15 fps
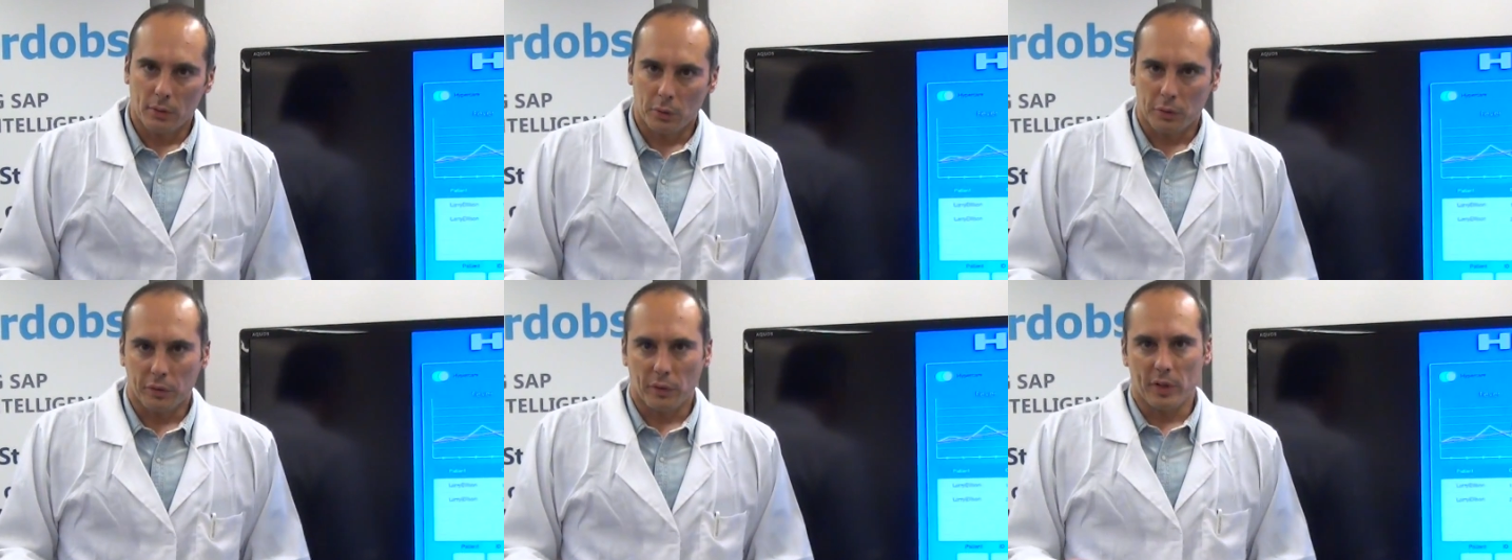
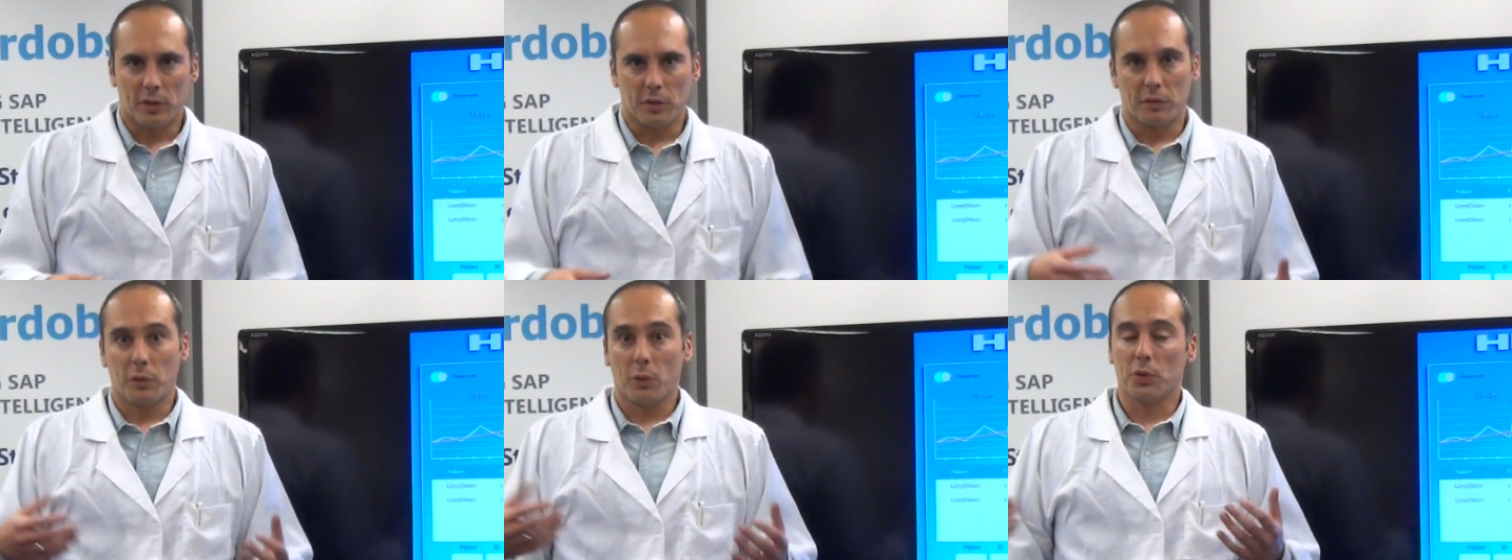or for
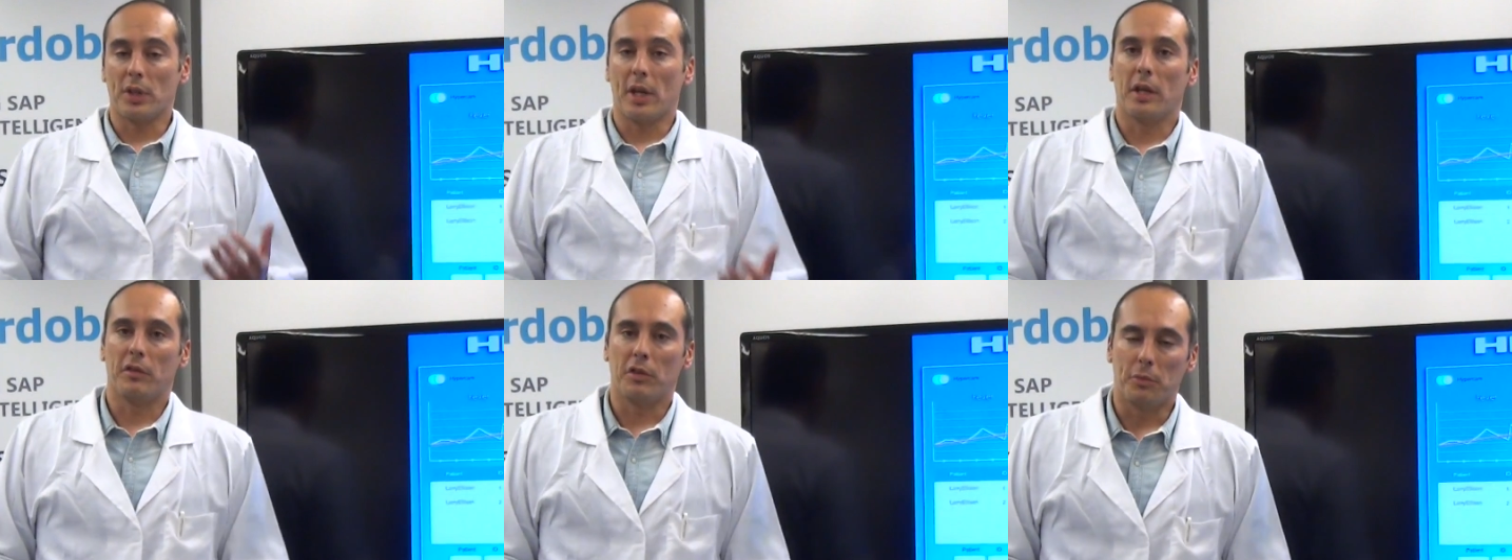instance falls
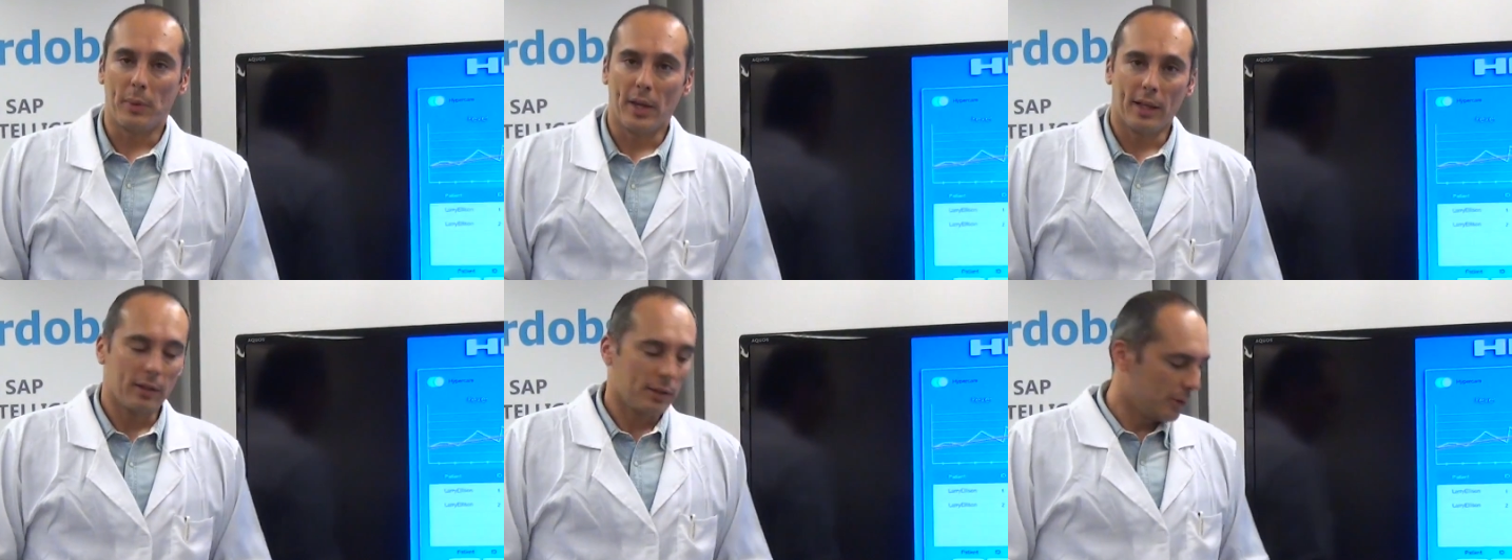out of his
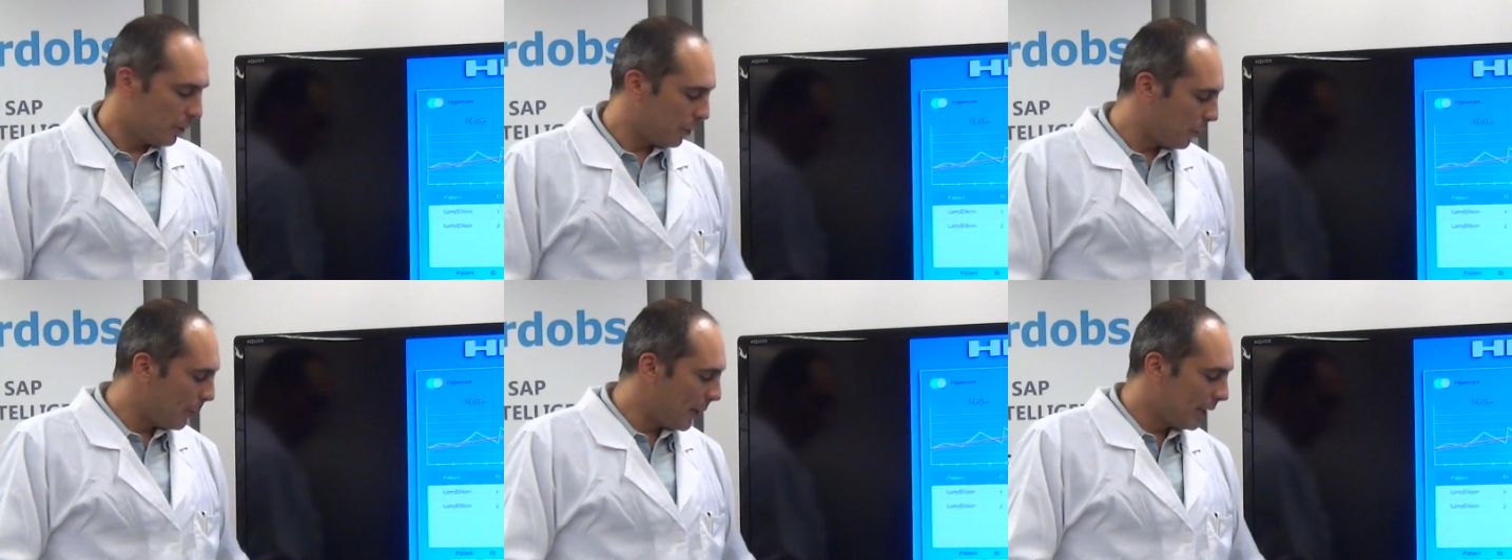bed,
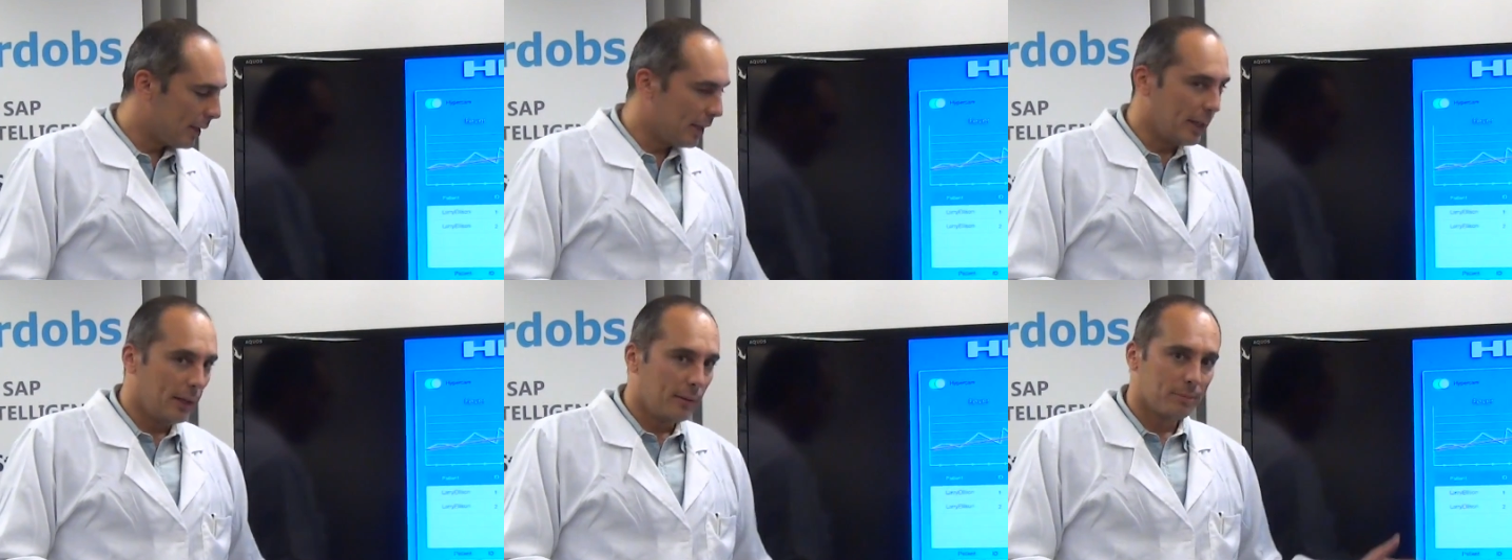
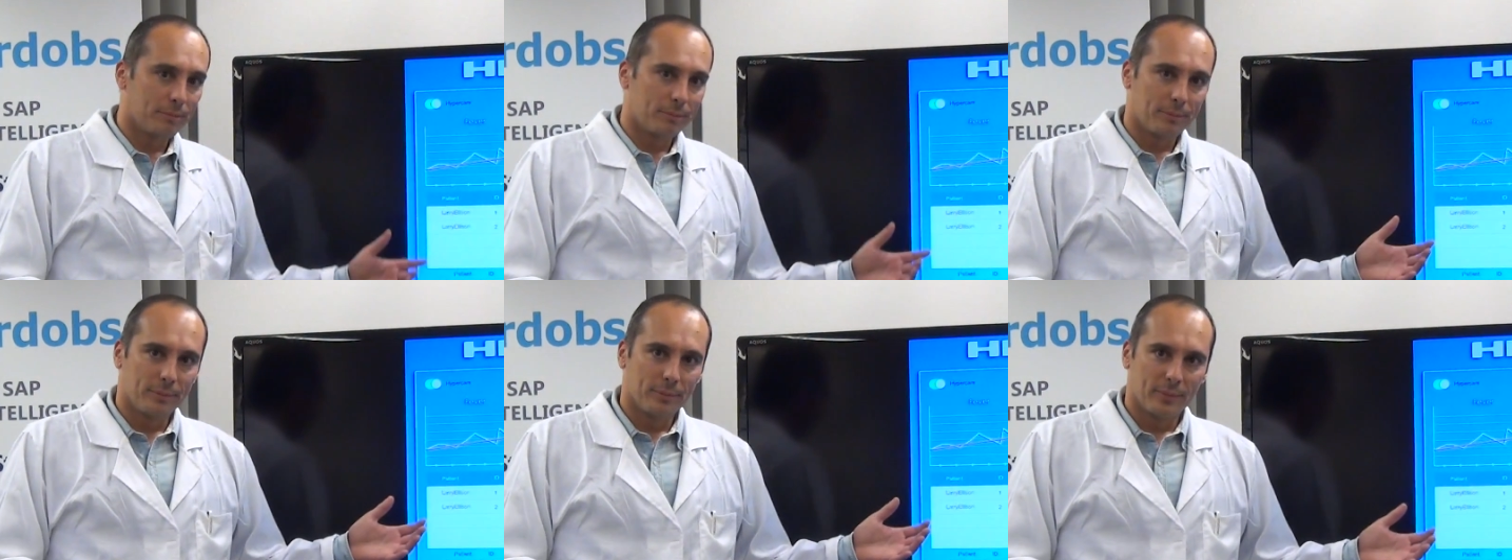automatically
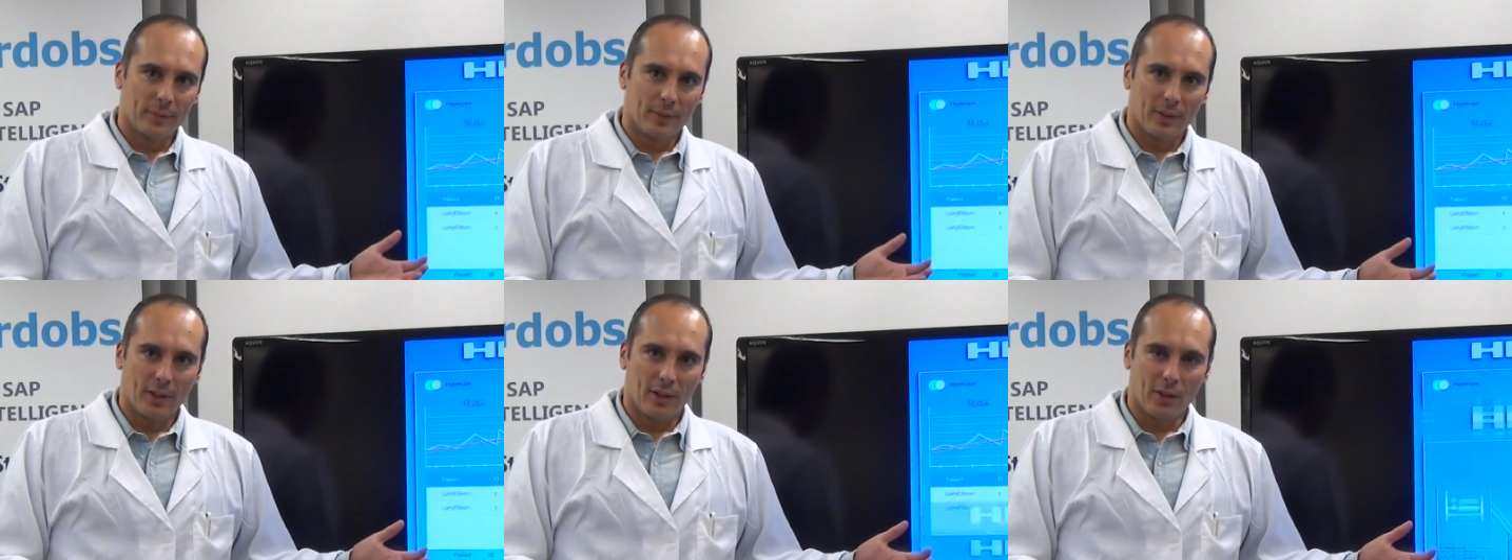
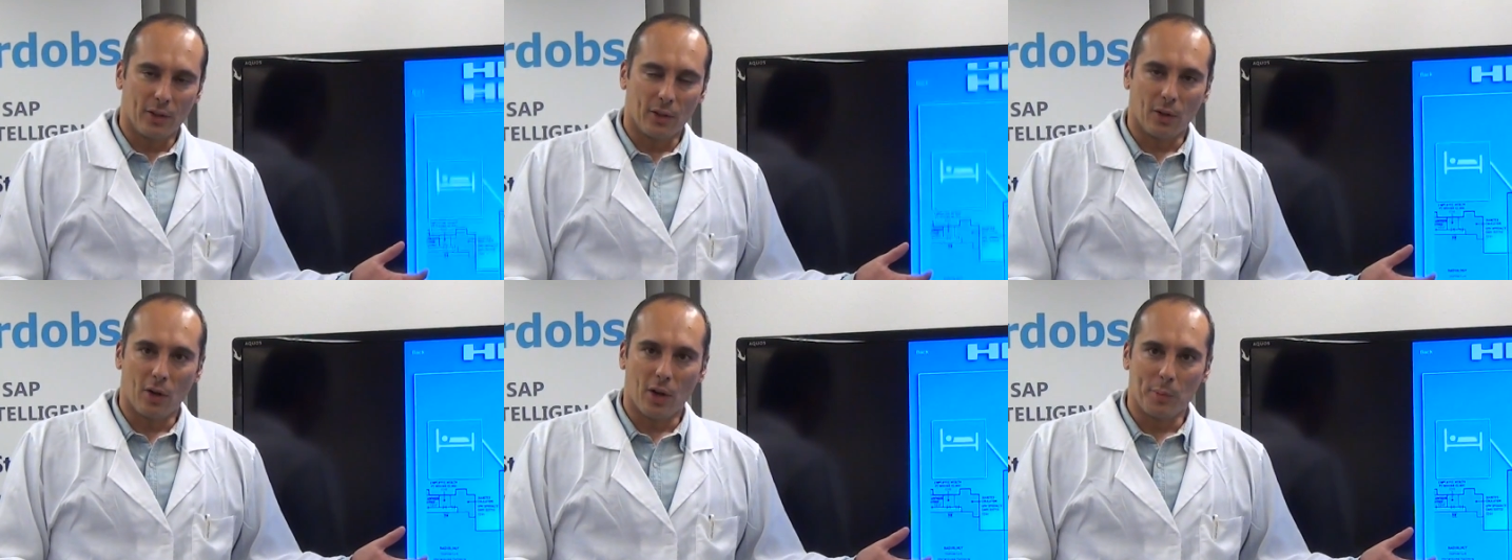
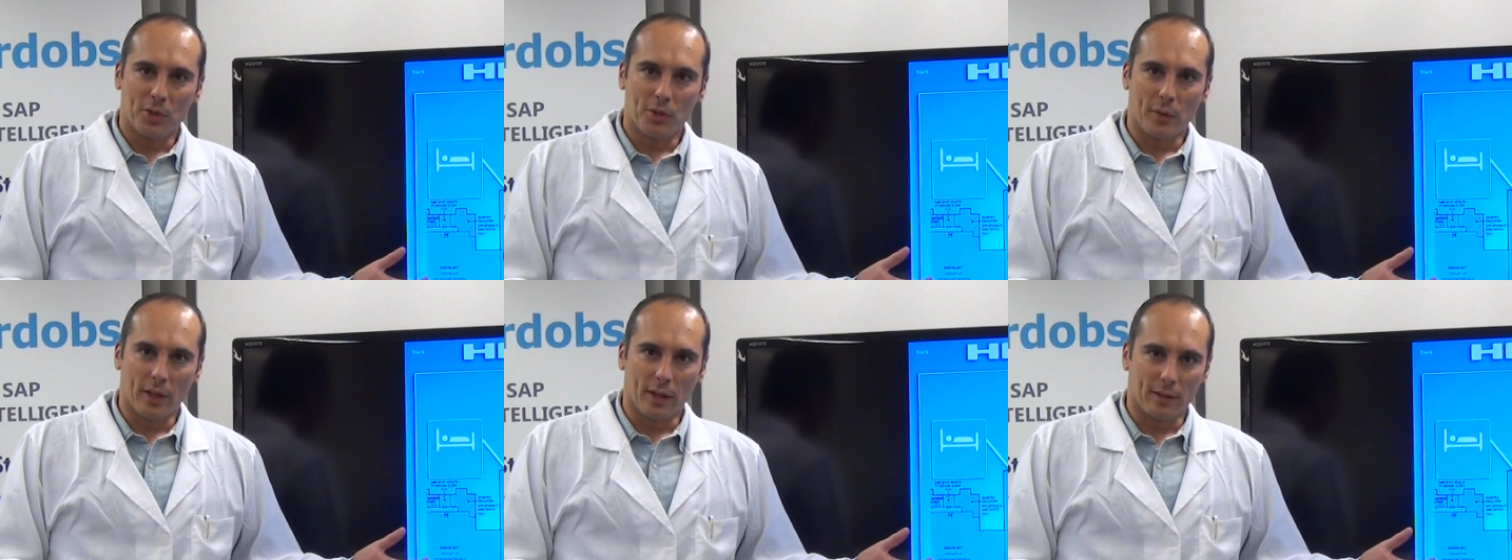an alarm
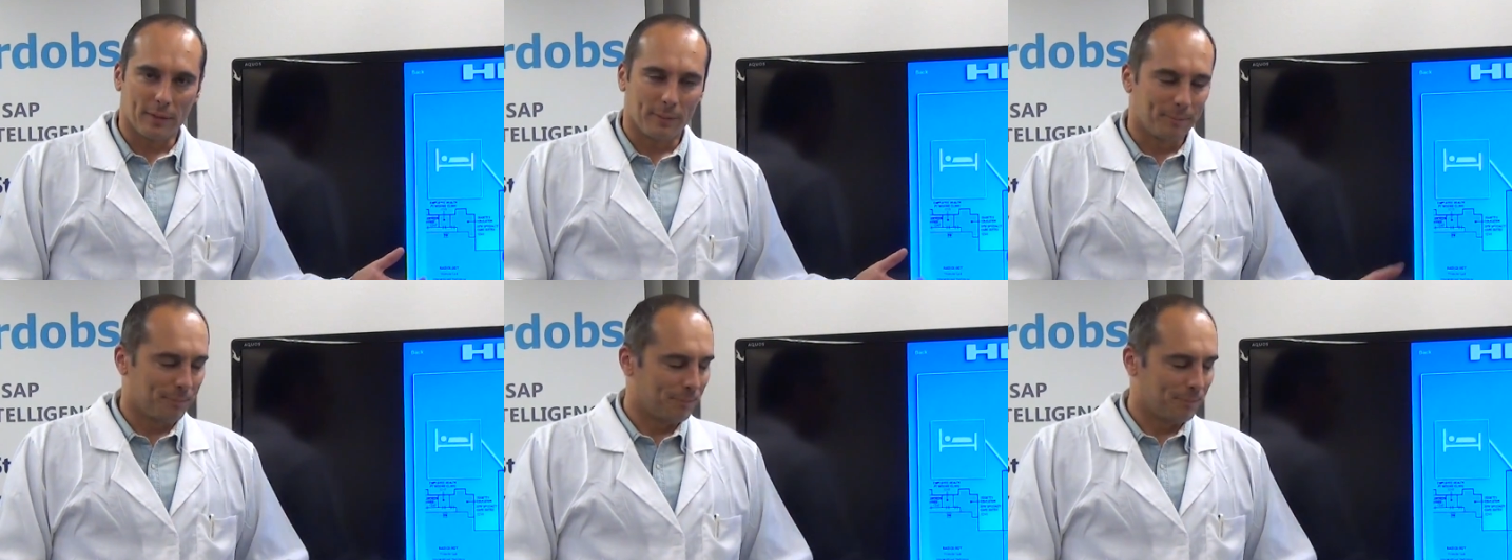is triggered.